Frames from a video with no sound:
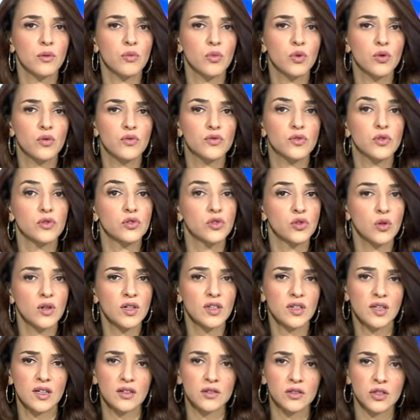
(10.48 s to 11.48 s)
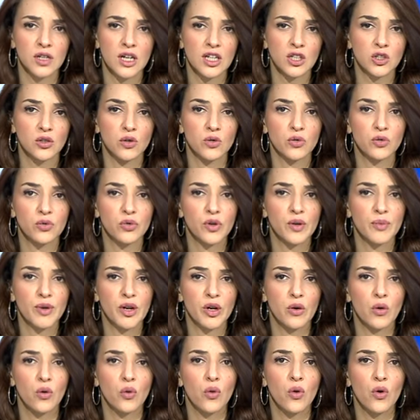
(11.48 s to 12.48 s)
move to join the International
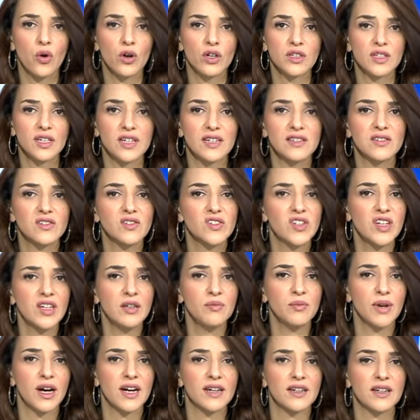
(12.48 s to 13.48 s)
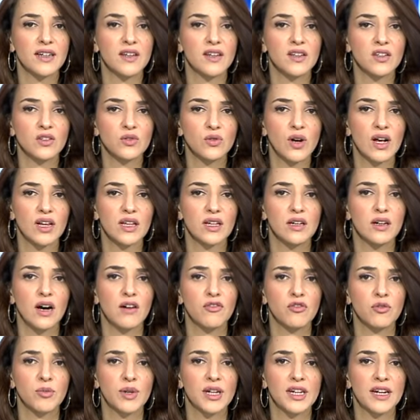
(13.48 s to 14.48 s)
Criminal Court is seen by the Israeli
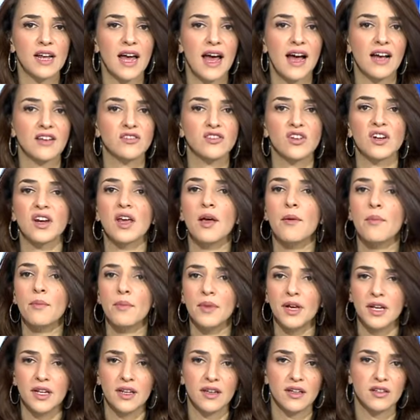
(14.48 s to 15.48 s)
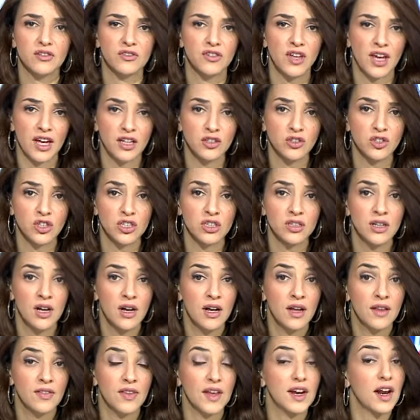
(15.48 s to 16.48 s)
government as an immediate danger
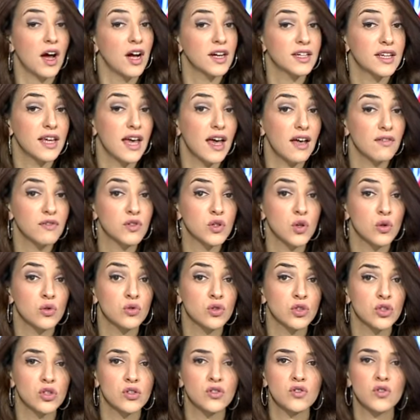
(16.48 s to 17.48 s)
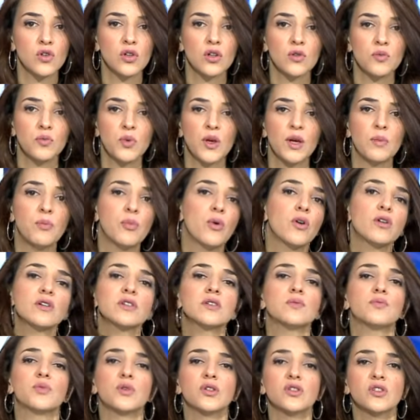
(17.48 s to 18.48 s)
that IDF soldiers could be
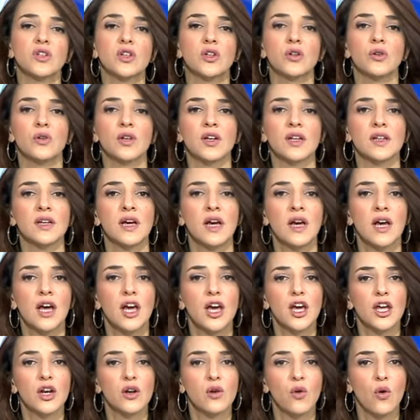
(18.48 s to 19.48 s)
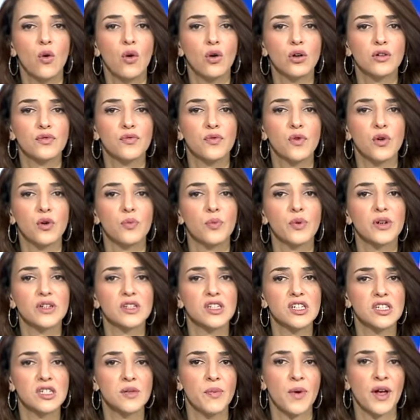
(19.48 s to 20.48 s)
persecuted in court for
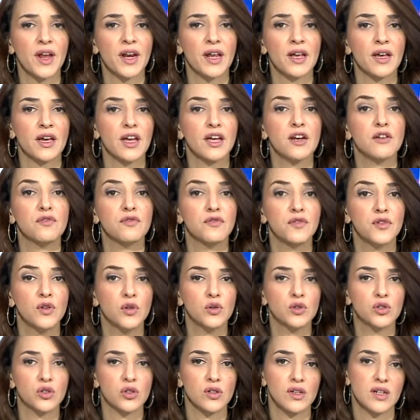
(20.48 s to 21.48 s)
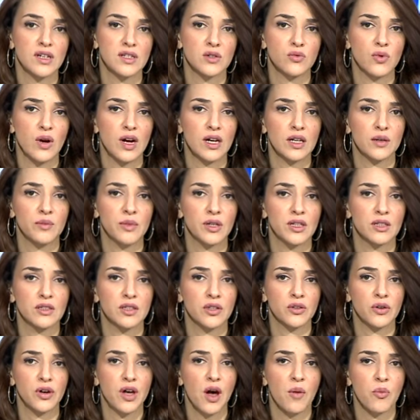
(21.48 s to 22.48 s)
participating in future Israeli
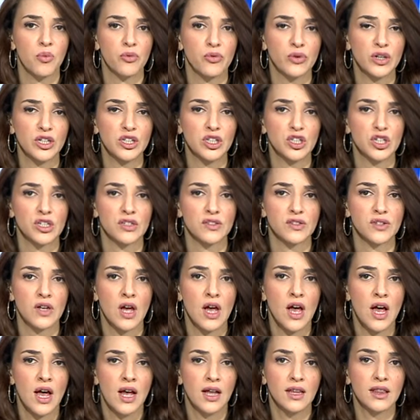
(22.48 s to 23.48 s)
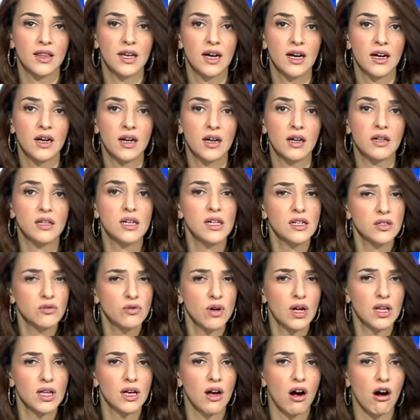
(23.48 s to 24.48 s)
military operations. The
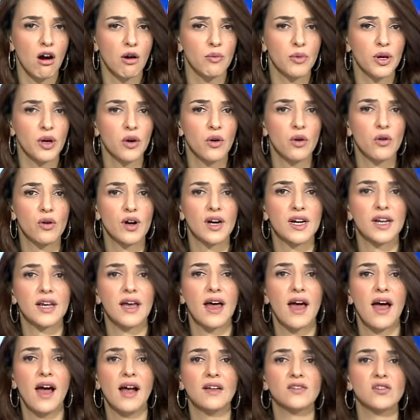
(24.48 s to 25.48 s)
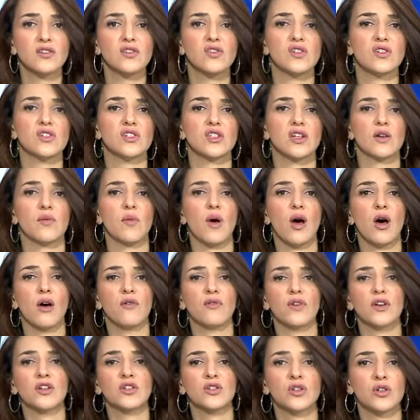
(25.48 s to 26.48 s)
Israeli army already has a system
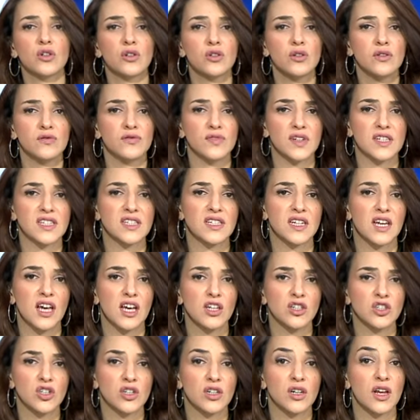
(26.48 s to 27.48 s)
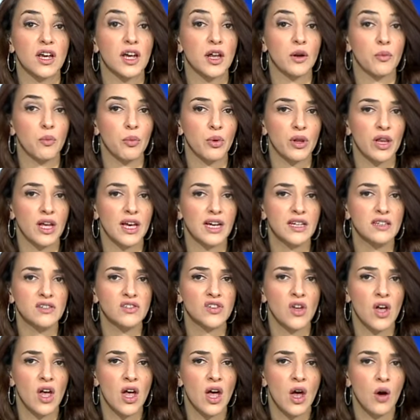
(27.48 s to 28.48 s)
of internal investigation in
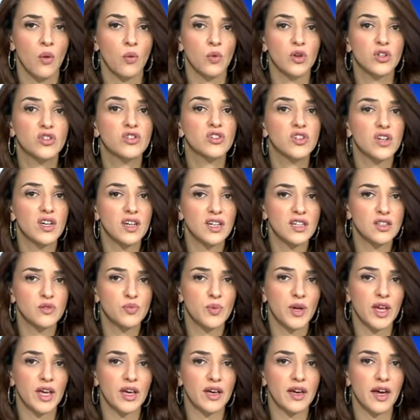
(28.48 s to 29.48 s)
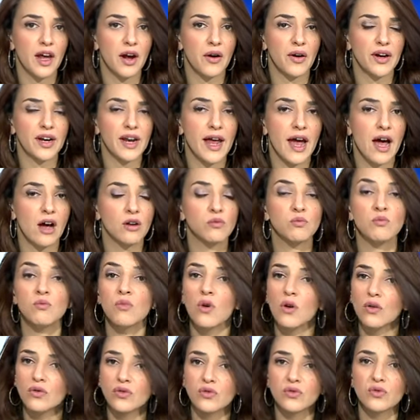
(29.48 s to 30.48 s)
place, which is being carried out
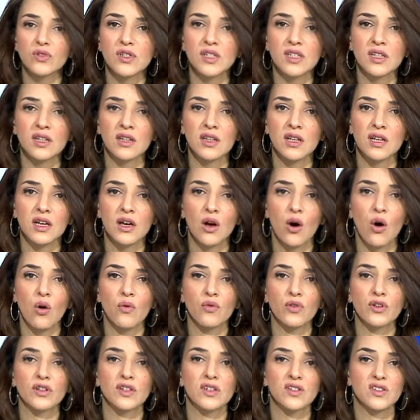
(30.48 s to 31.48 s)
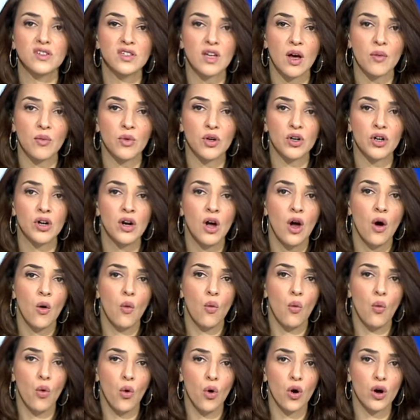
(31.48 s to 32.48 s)
most recently over the summer
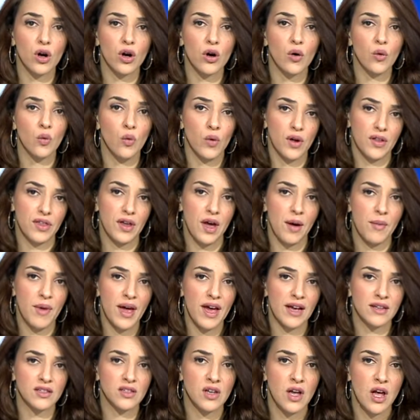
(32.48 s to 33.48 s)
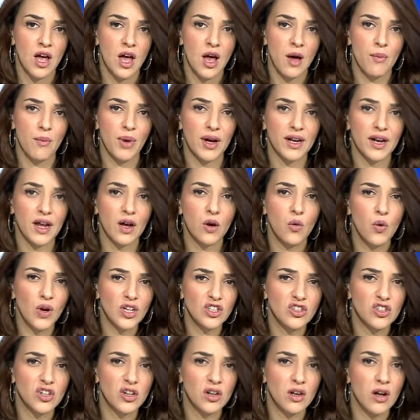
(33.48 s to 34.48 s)
war with Hamas. But a
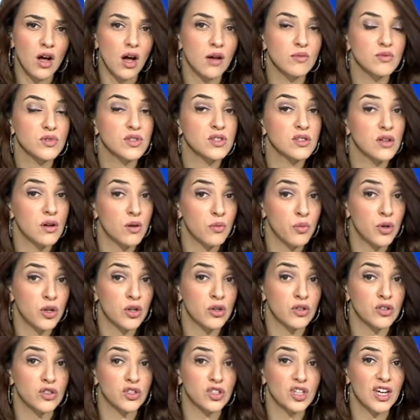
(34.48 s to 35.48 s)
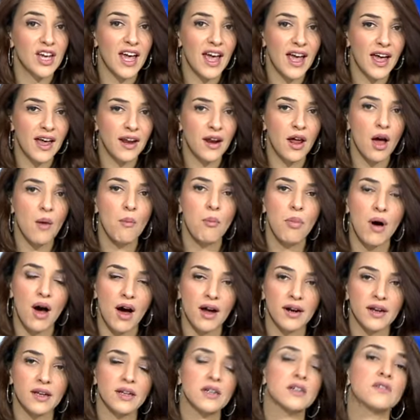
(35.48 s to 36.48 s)
question comes emerge. Can a
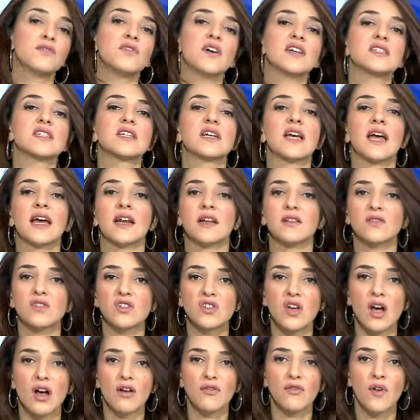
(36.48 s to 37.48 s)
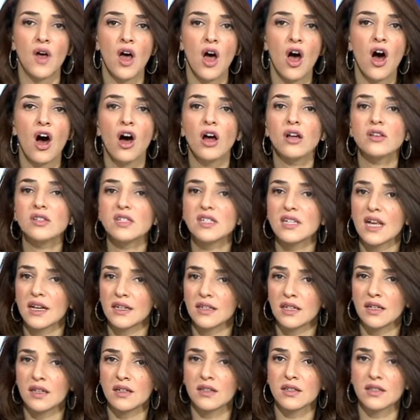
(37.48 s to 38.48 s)
body investigate itself on
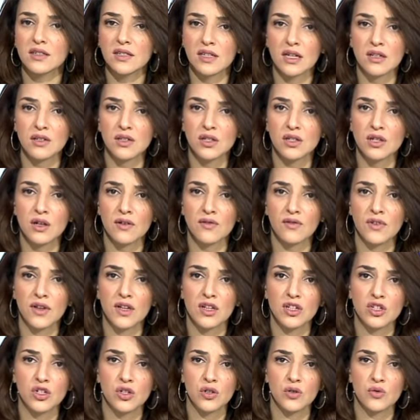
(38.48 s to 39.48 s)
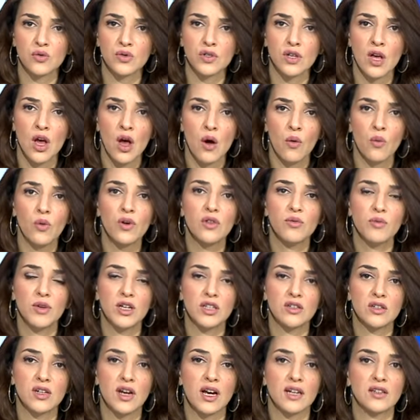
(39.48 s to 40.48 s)
sensitive issues? With
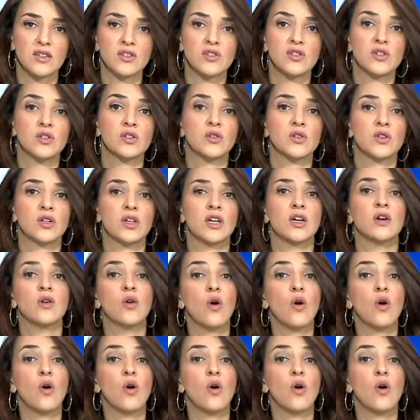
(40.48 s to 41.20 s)
me tonight is attorney